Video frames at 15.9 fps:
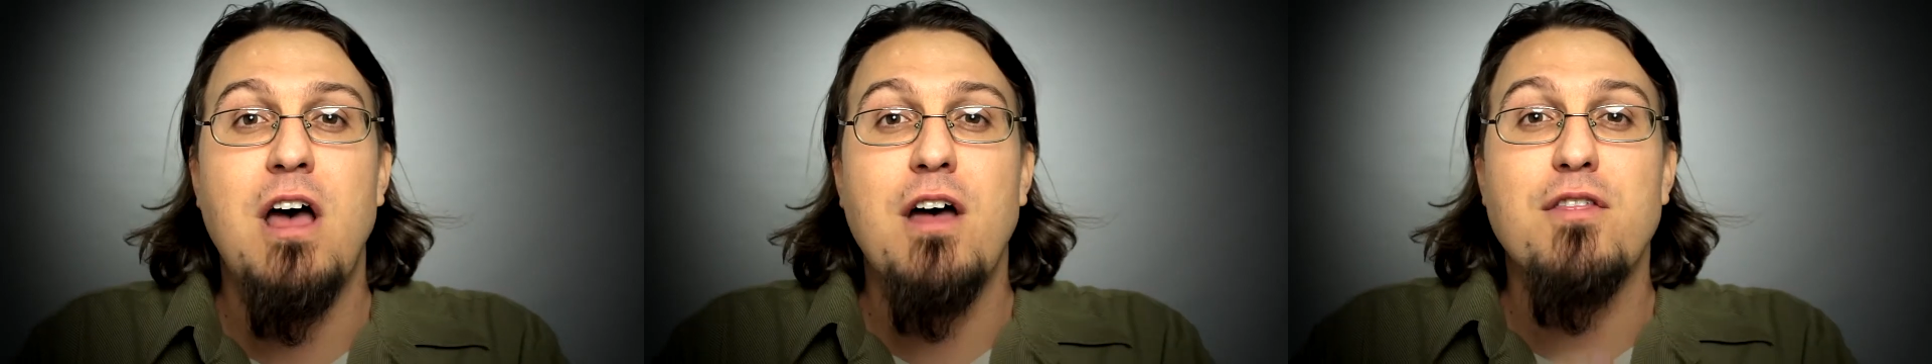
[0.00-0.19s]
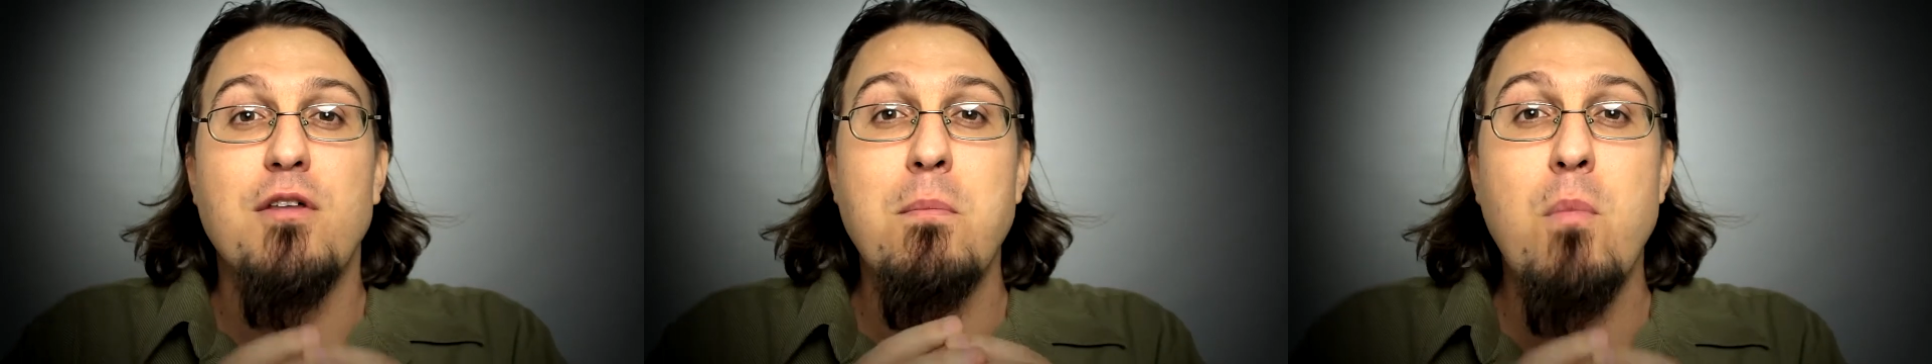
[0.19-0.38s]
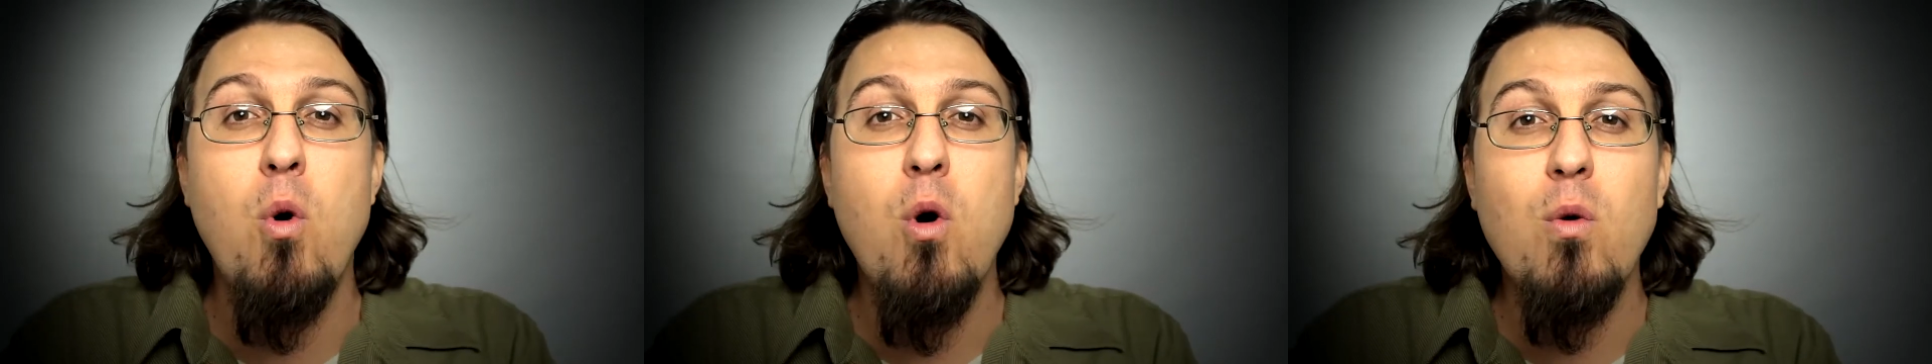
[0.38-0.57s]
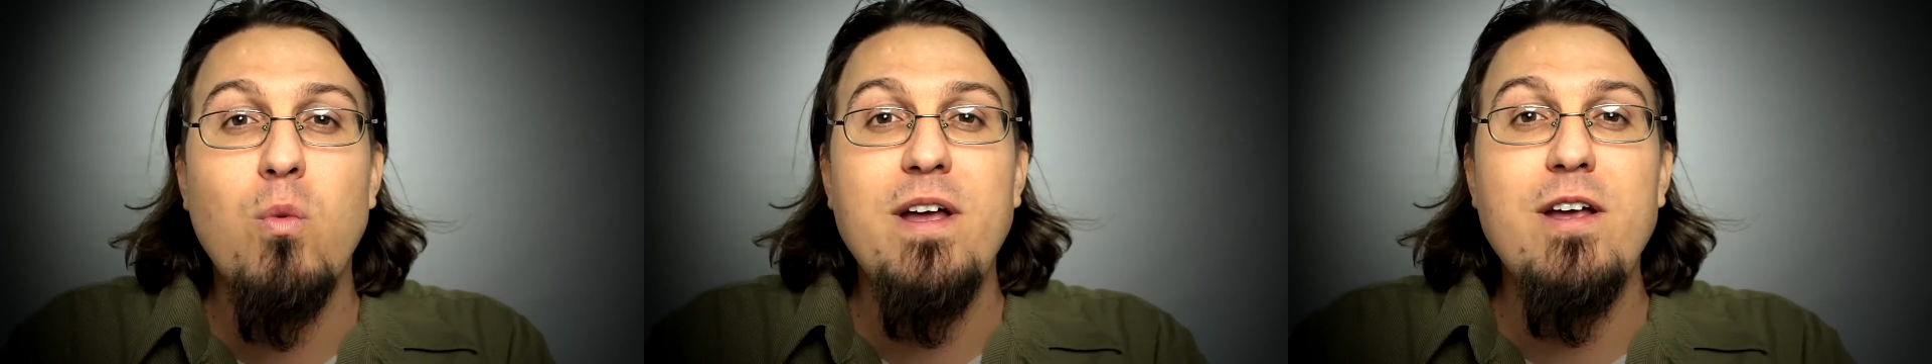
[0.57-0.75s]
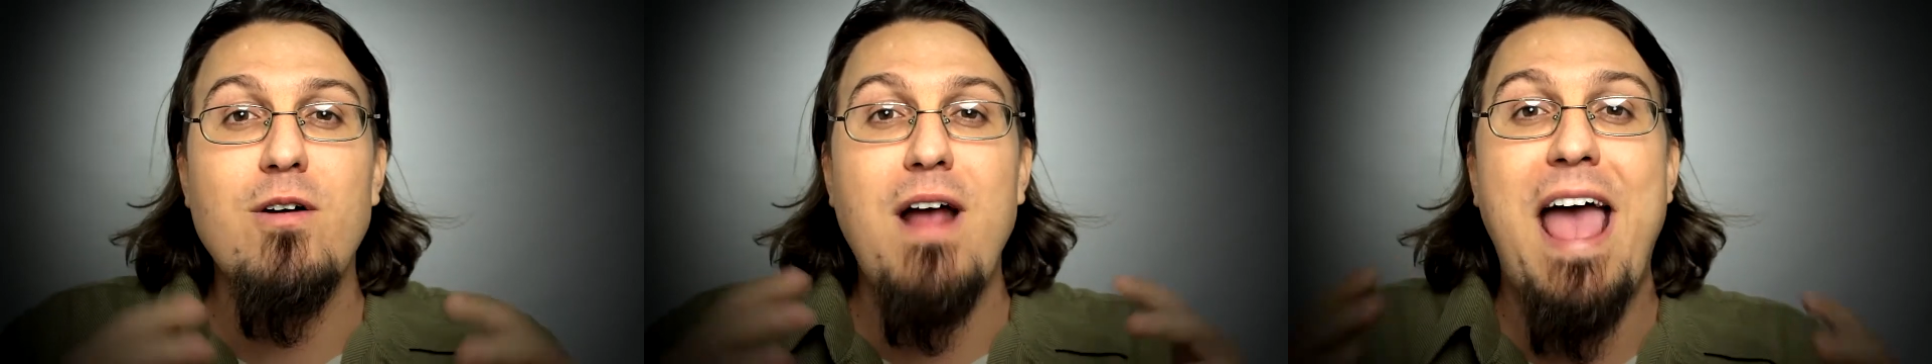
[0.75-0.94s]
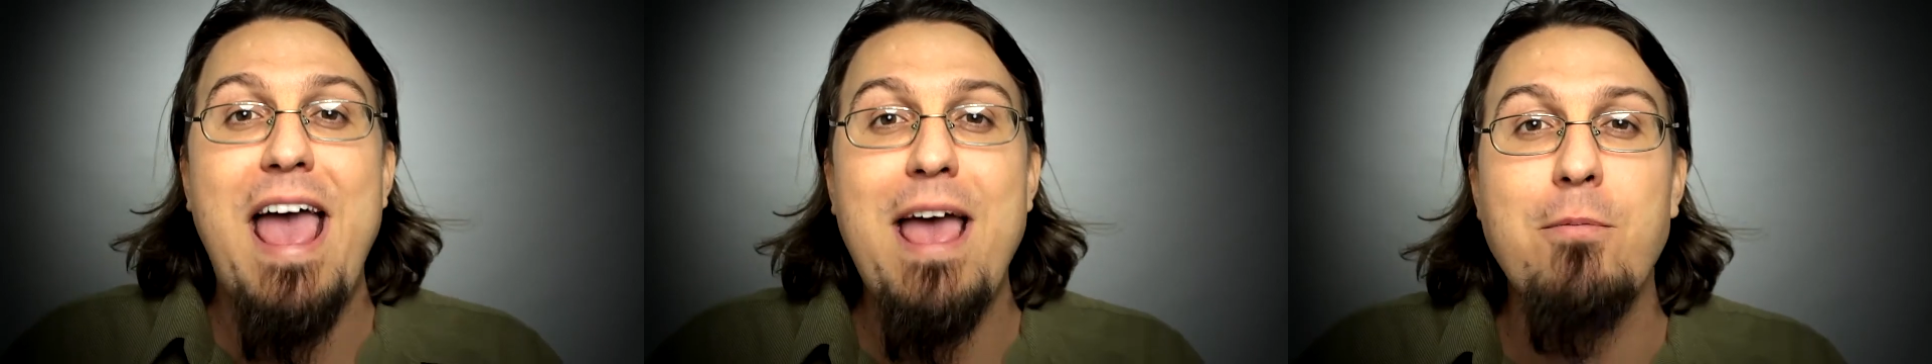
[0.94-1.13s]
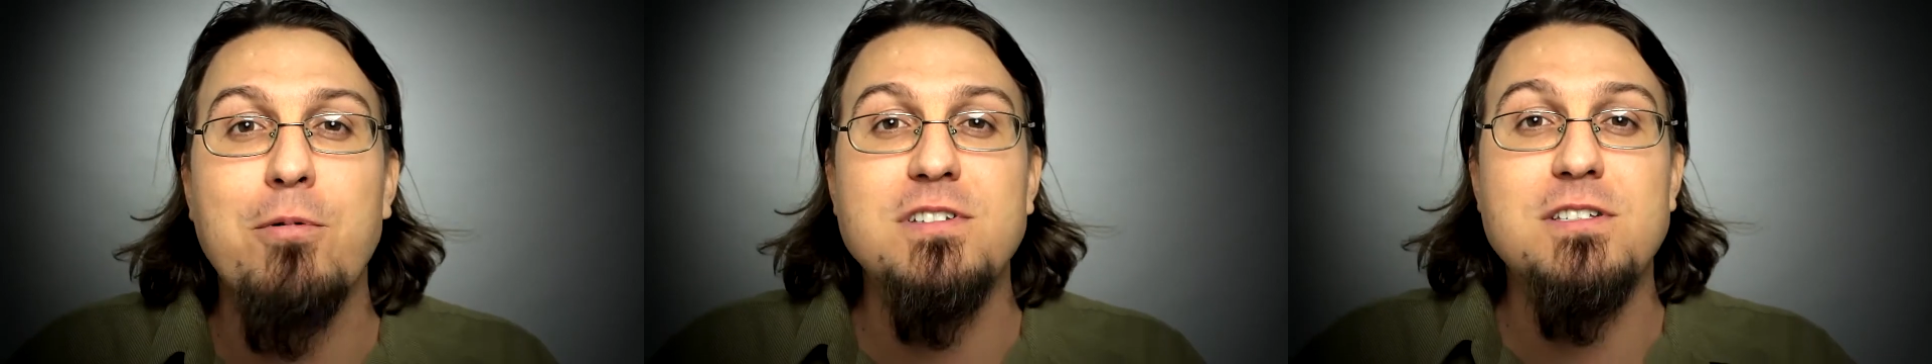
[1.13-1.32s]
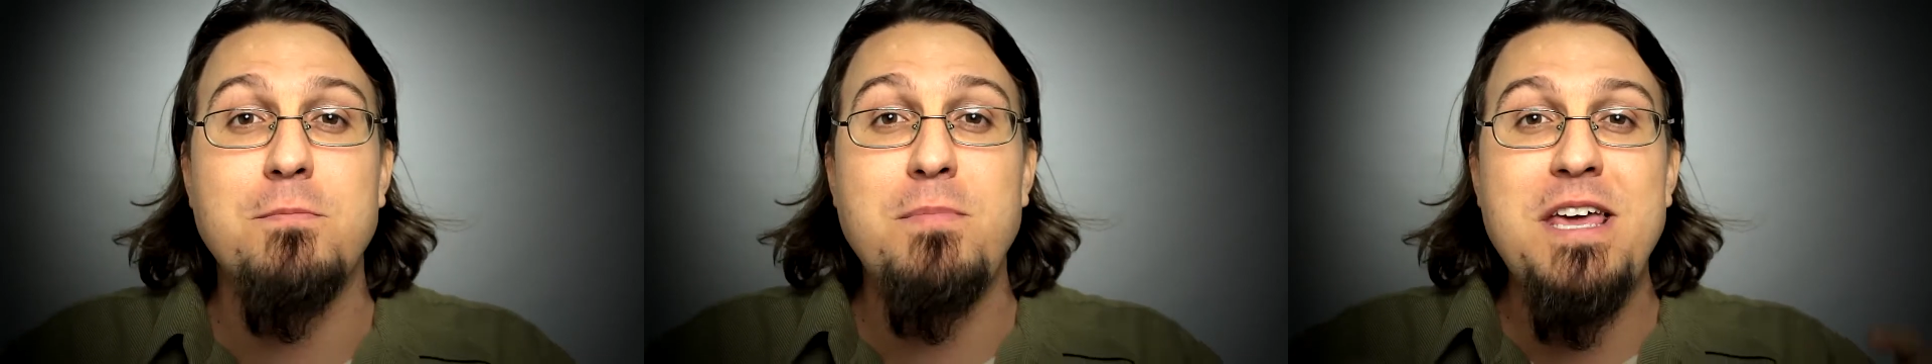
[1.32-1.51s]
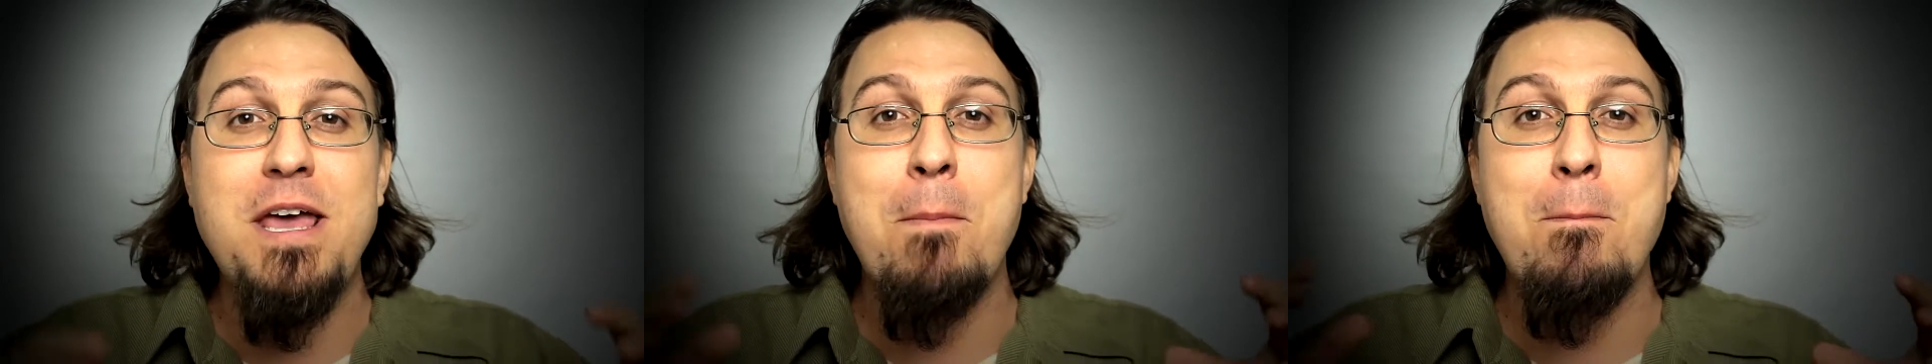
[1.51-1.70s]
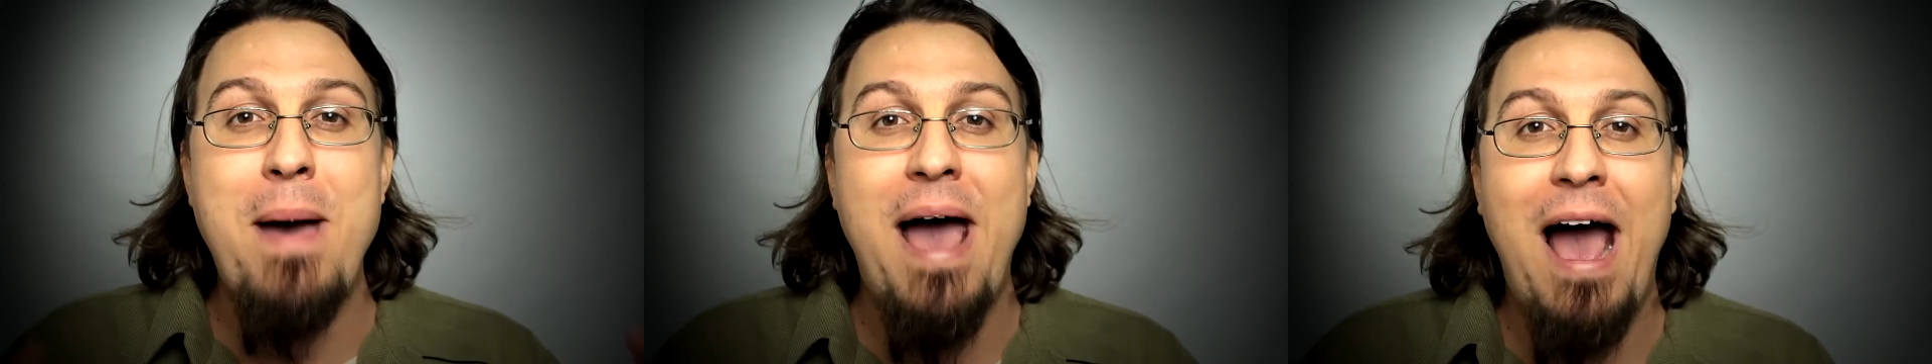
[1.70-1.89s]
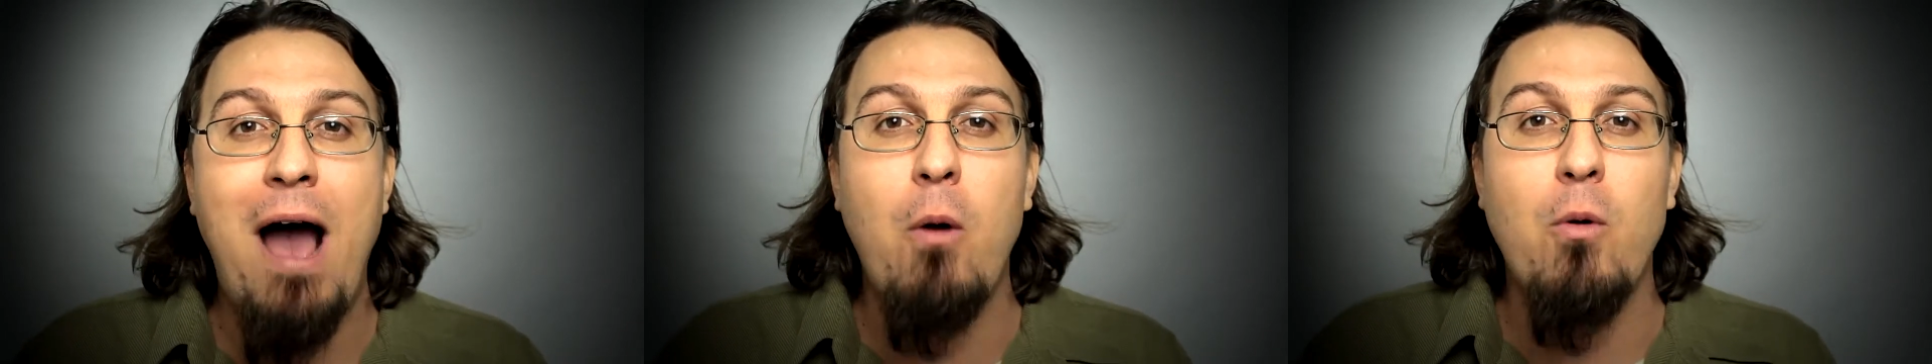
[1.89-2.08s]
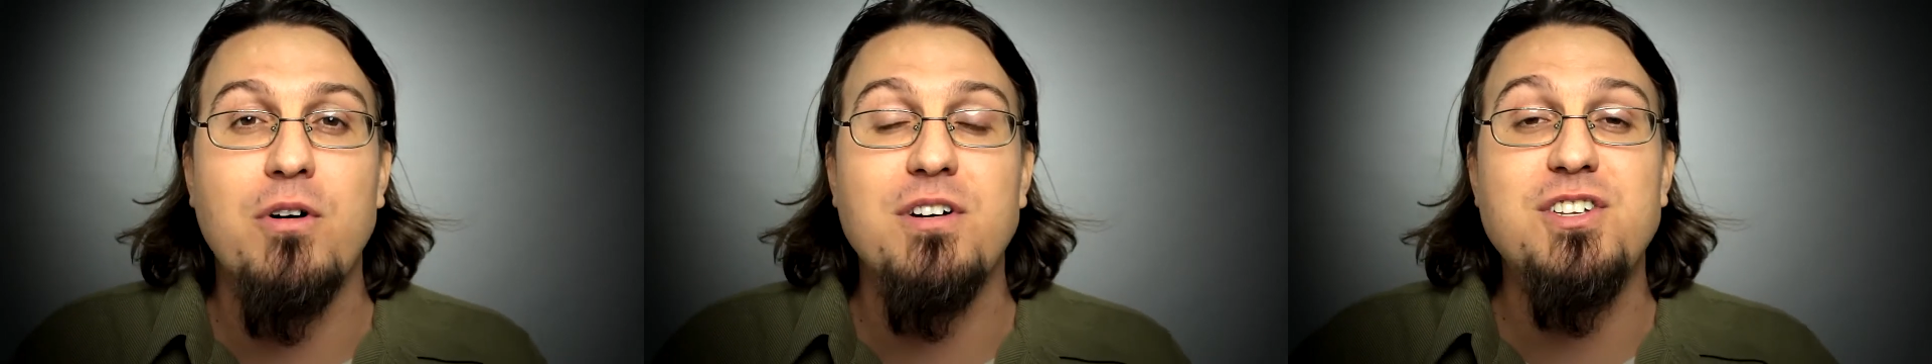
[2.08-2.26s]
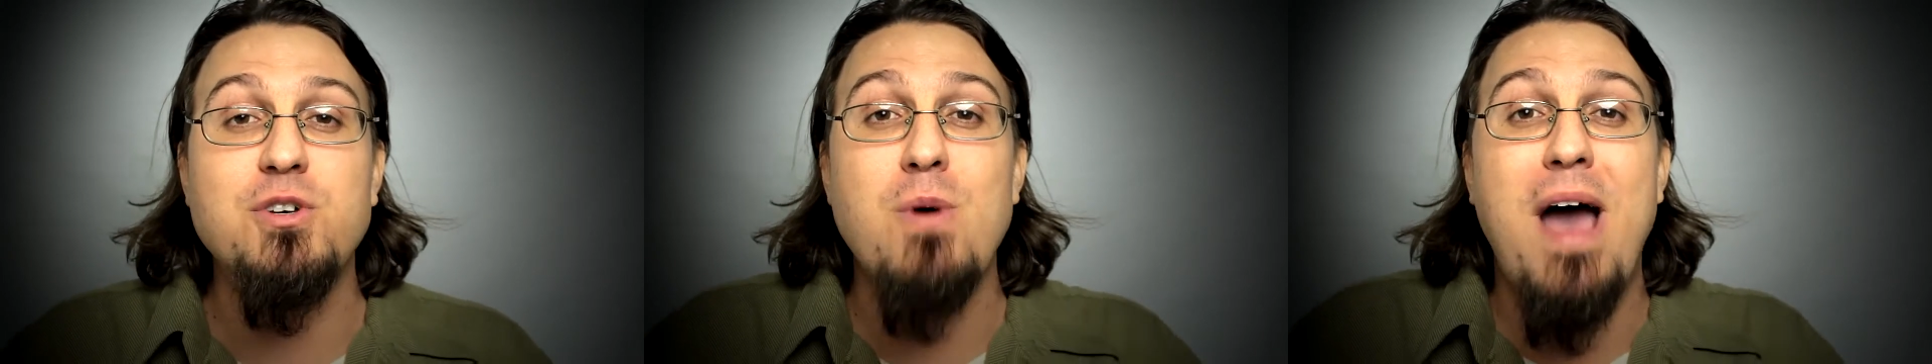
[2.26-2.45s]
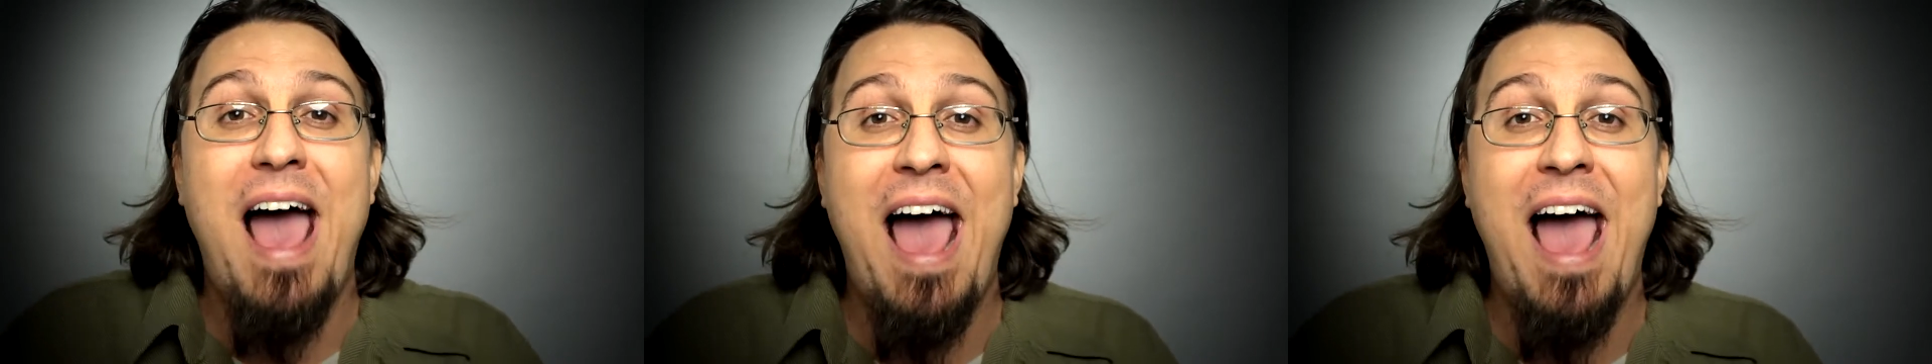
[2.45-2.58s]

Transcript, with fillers: the more we are able to be empowered to